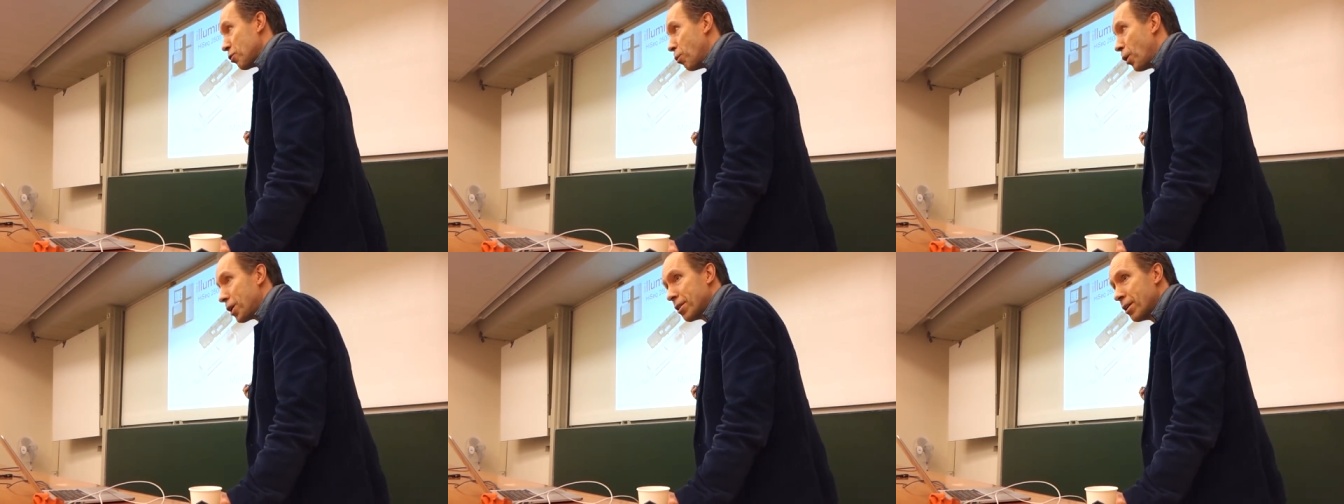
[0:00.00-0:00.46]

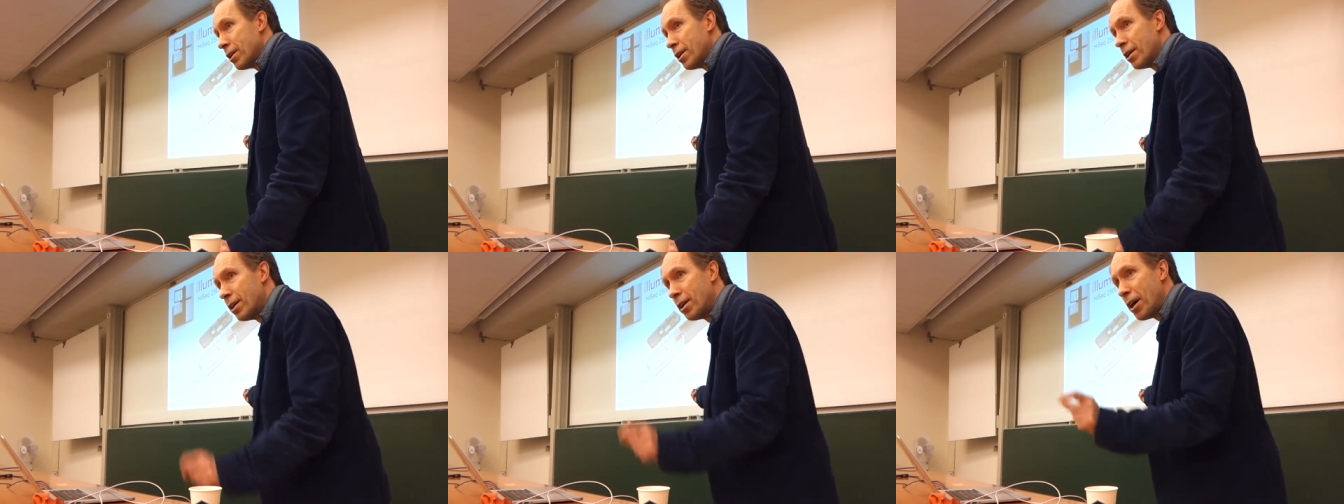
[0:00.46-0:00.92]
of what?
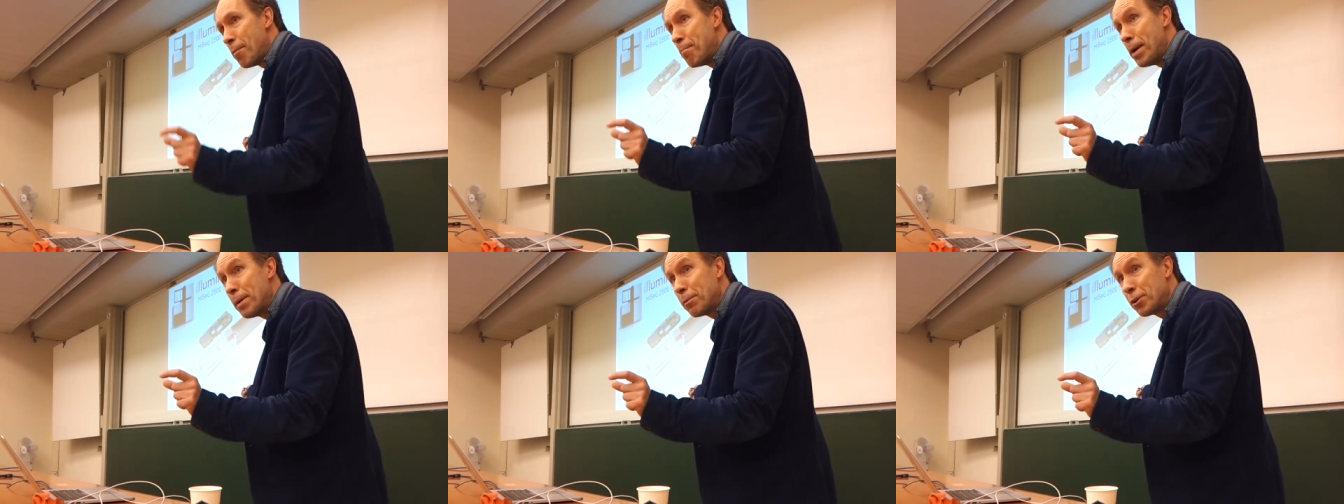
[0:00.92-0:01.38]

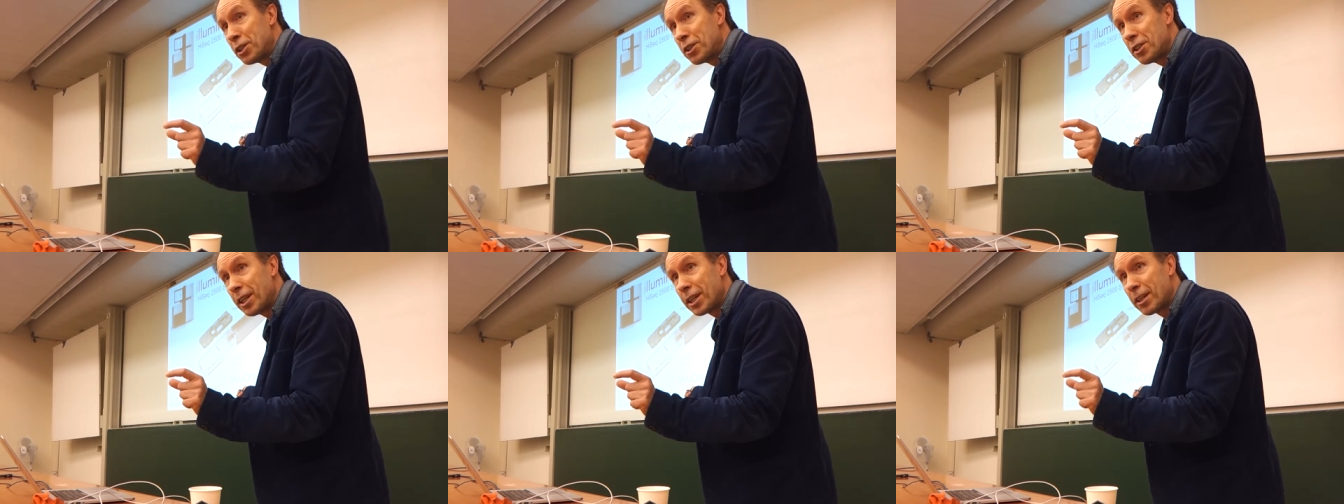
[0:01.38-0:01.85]
A memory
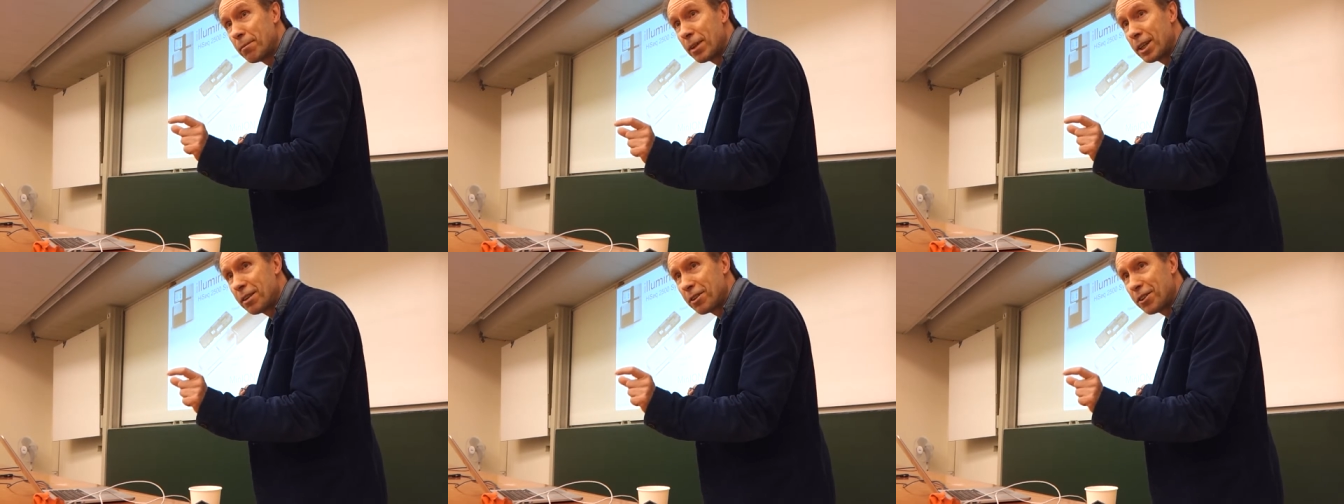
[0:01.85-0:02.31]
stick,
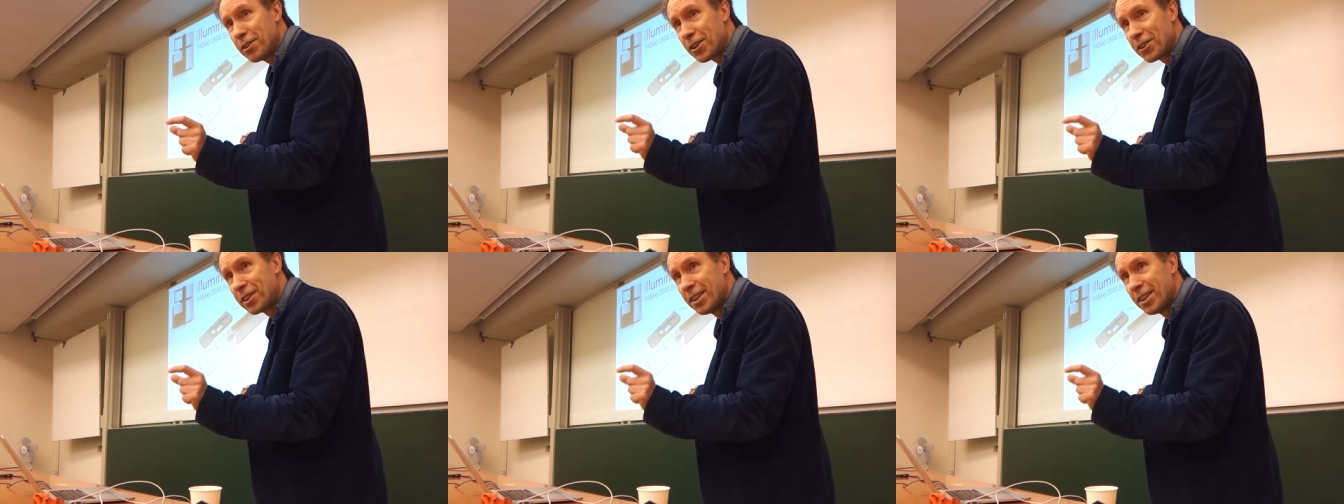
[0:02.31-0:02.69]
believe it or not.